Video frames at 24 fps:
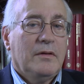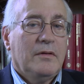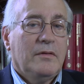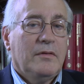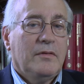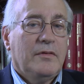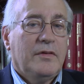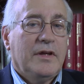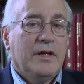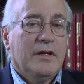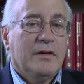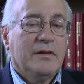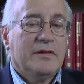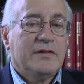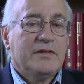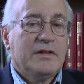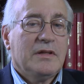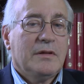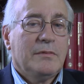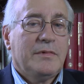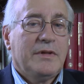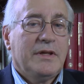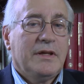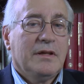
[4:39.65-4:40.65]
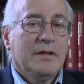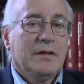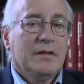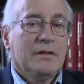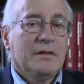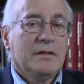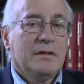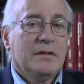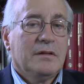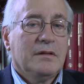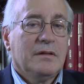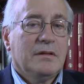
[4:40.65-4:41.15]
There is something
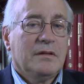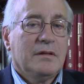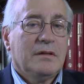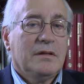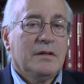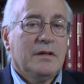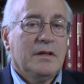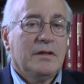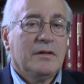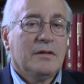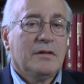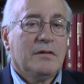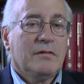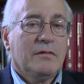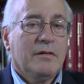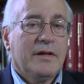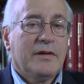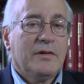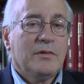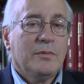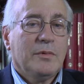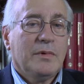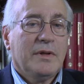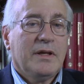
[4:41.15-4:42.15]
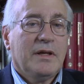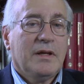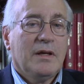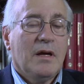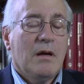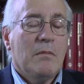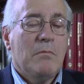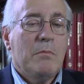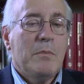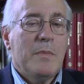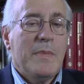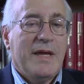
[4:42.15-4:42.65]
incredibly
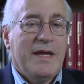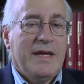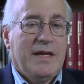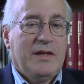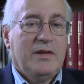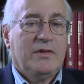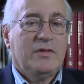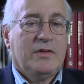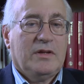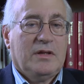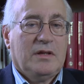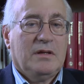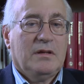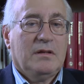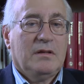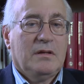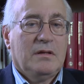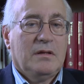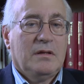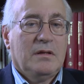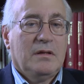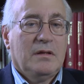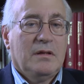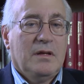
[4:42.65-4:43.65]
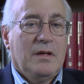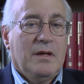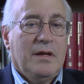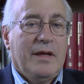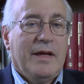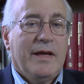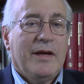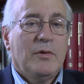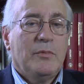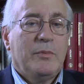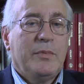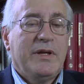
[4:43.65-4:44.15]
amazing
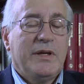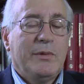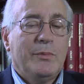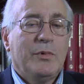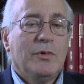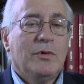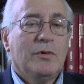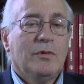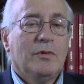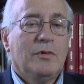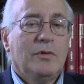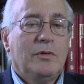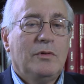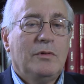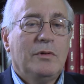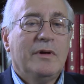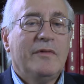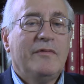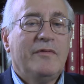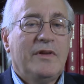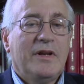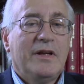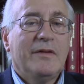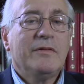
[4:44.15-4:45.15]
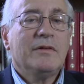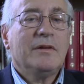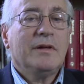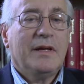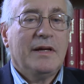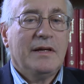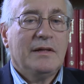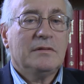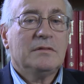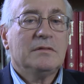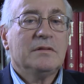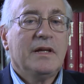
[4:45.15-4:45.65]
how people who have never
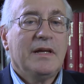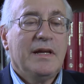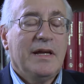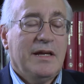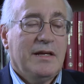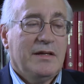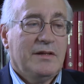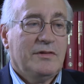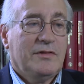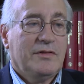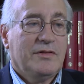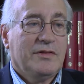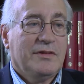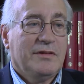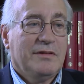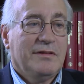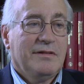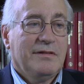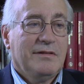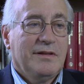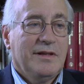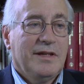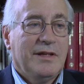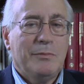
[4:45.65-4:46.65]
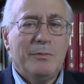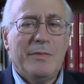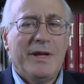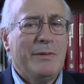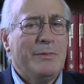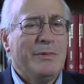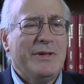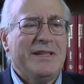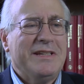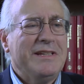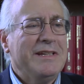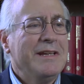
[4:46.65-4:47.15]
held hands in
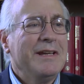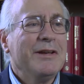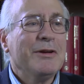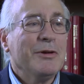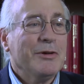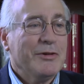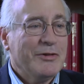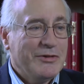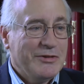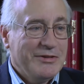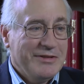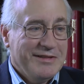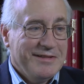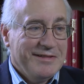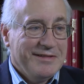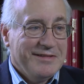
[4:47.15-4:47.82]
maybe years